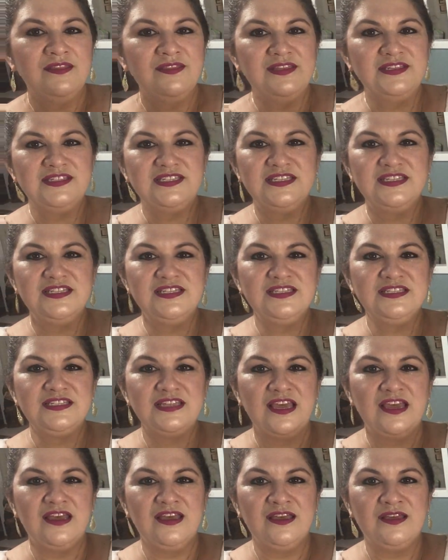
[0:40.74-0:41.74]
this is
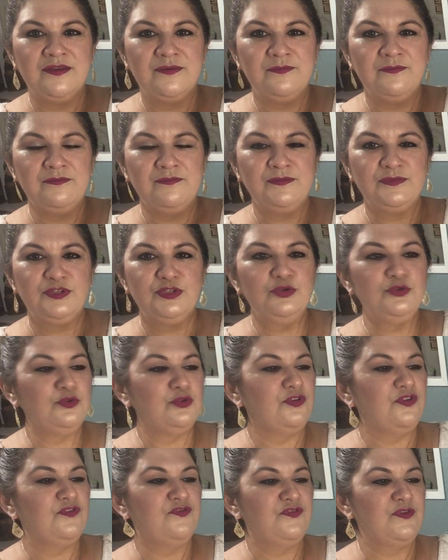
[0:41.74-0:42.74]
um,
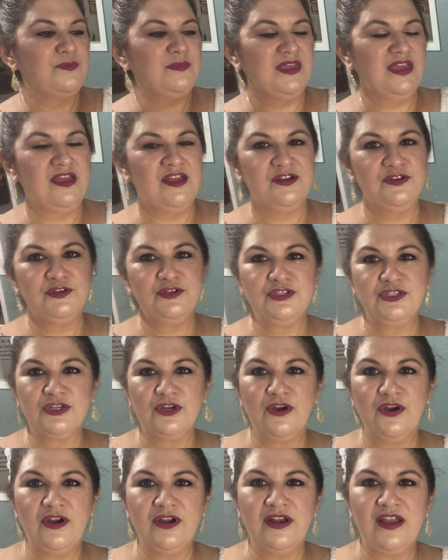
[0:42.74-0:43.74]
tulle from the
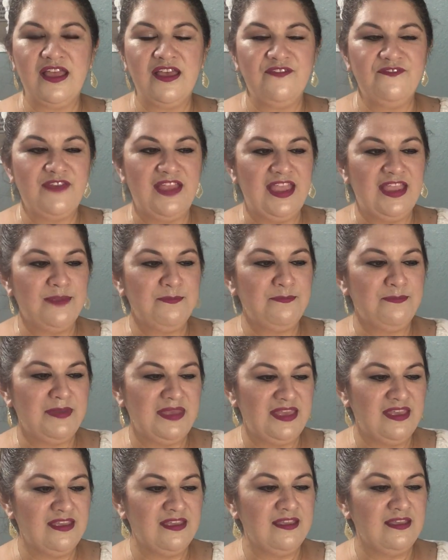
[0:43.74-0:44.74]
underskirt of a
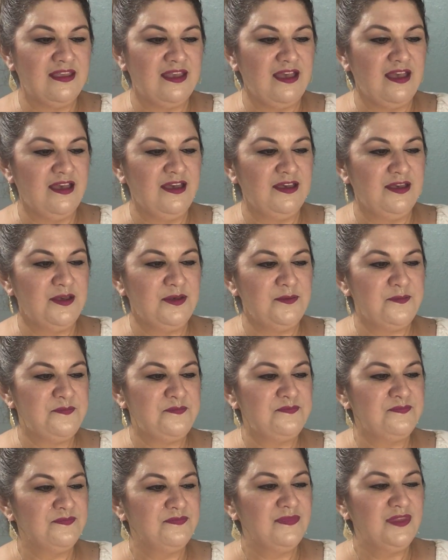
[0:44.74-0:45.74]
big
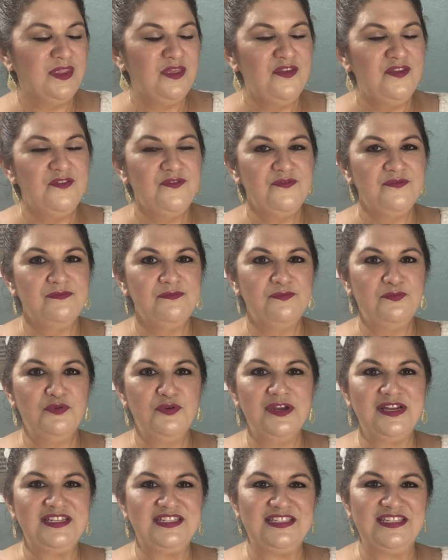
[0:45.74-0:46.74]
um,
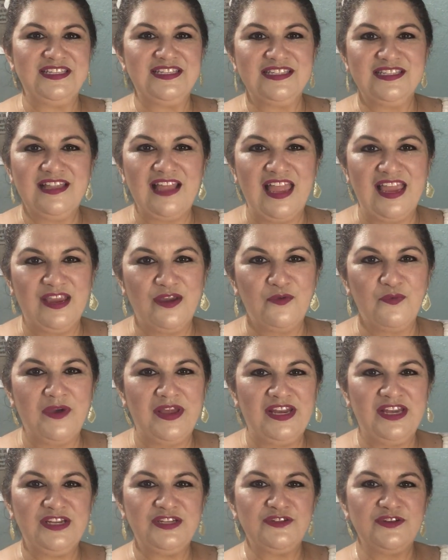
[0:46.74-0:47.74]
princess-like
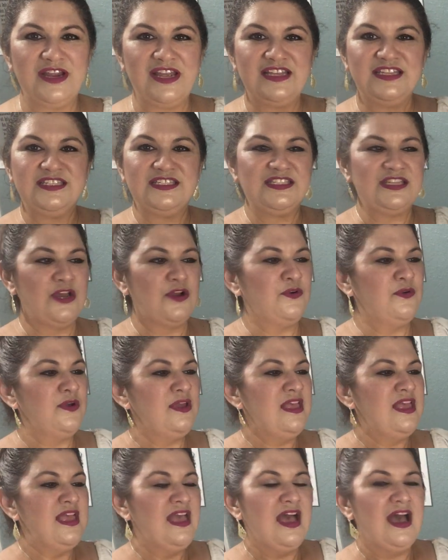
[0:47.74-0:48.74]
wedding dress. So
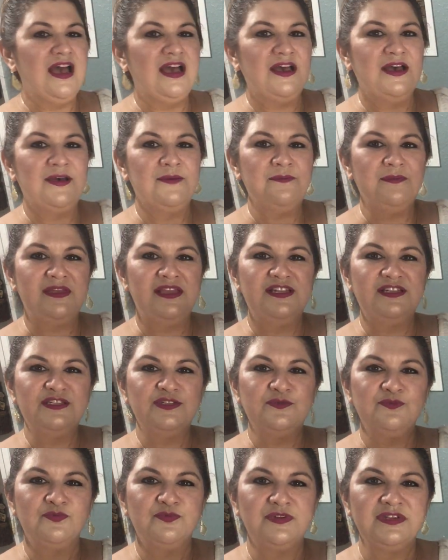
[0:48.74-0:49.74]

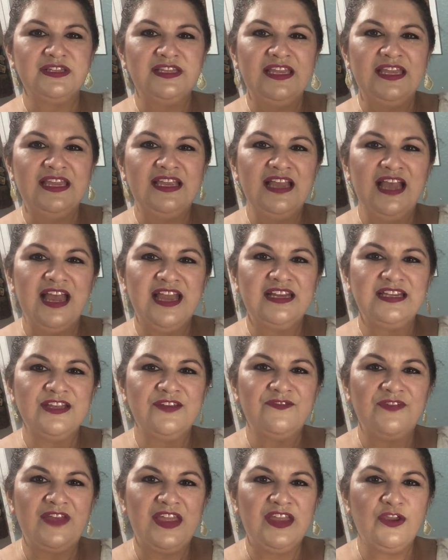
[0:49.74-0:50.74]
it's really kind
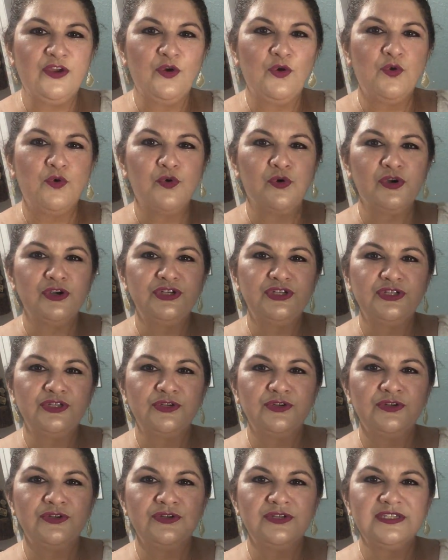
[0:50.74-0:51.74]
of a
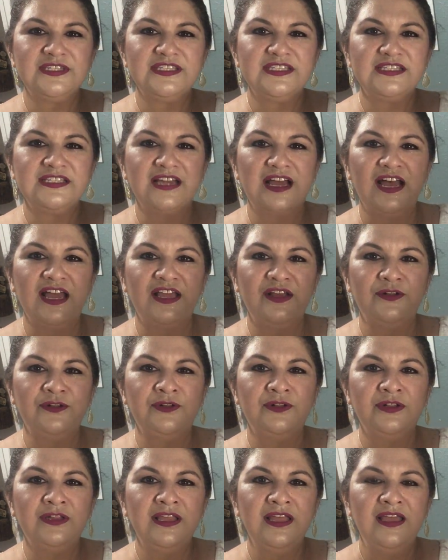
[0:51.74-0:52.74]
coarser
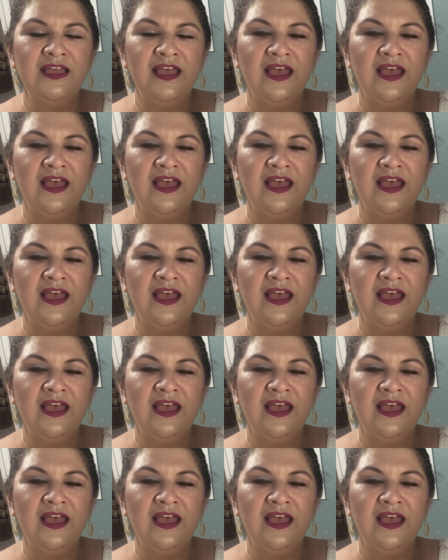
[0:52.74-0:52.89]
style